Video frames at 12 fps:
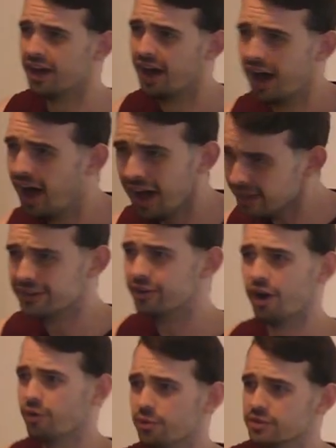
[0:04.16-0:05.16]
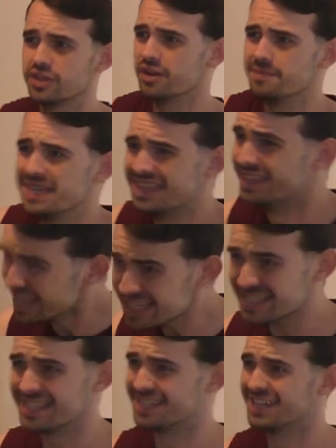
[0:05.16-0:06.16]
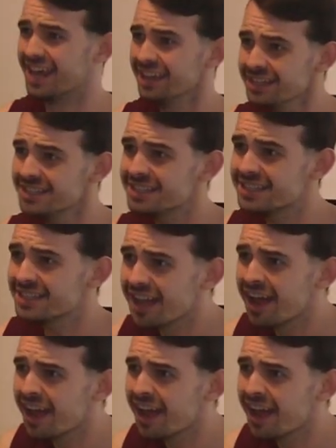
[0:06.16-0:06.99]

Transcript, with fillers: I didn't know it was going to be this intense.